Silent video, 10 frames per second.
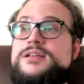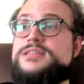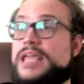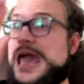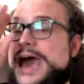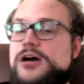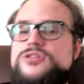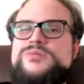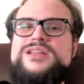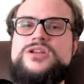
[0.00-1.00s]
It's like, how
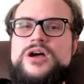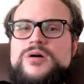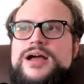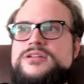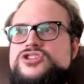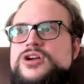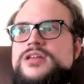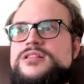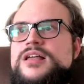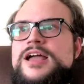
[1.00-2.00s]
do we know how to
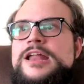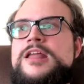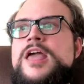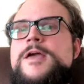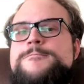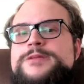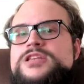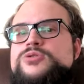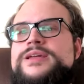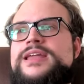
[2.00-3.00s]
draw the line
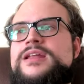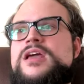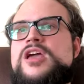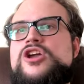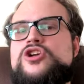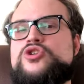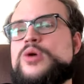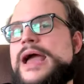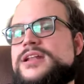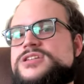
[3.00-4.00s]
between
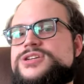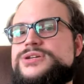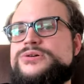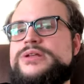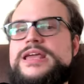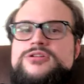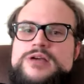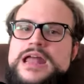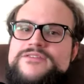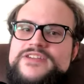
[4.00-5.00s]
gratitude and
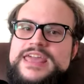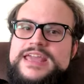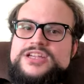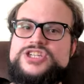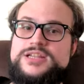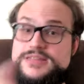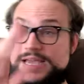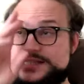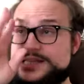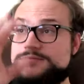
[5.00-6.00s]
gratification?
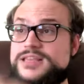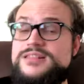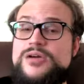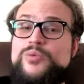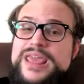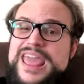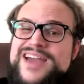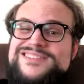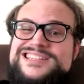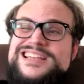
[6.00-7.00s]
That's something that we
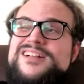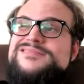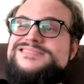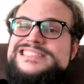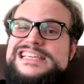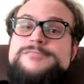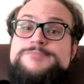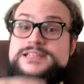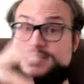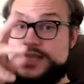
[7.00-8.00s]
have to delve
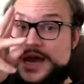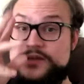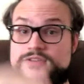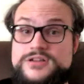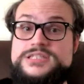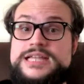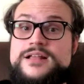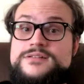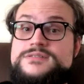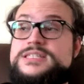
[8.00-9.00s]
deep inside of
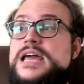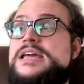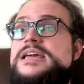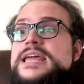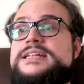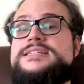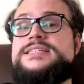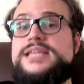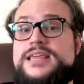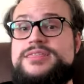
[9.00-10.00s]
ourselves and
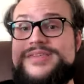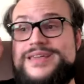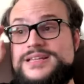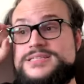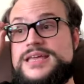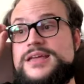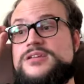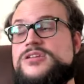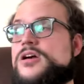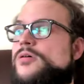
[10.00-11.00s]
see things that,
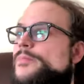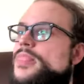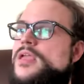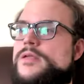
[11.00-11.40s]
you know,